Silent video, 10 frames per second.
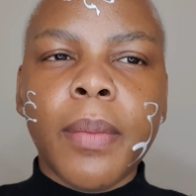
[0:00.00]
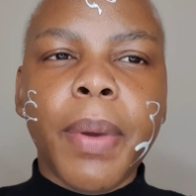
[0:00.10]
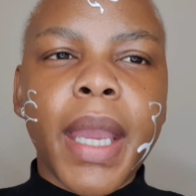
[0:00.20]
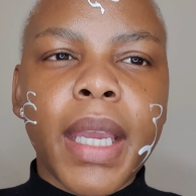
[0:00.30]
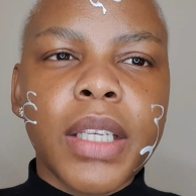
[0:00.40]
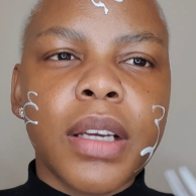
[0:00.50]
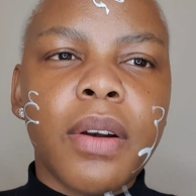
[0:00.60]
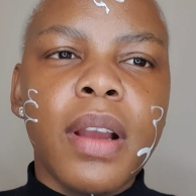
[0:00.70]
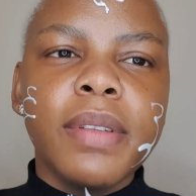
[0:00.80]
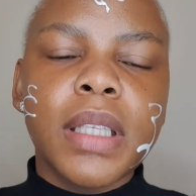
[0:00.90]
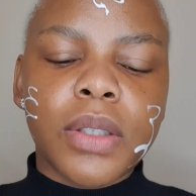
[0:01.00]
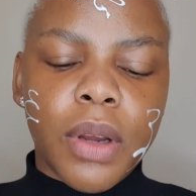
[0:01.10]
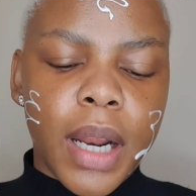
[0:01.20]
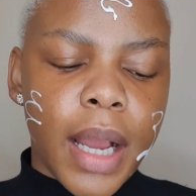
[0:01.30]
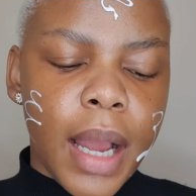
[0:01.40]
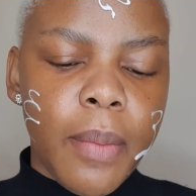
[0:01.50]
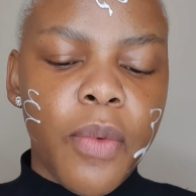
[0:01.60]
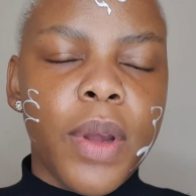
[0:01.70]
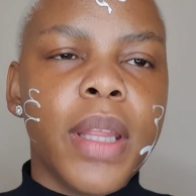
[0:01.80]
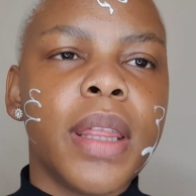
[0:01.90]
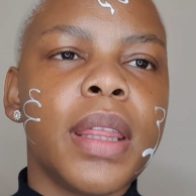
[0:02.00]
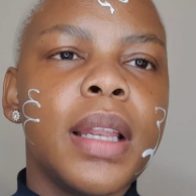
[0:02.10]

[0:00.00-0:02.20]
package arrives, it's gonna come with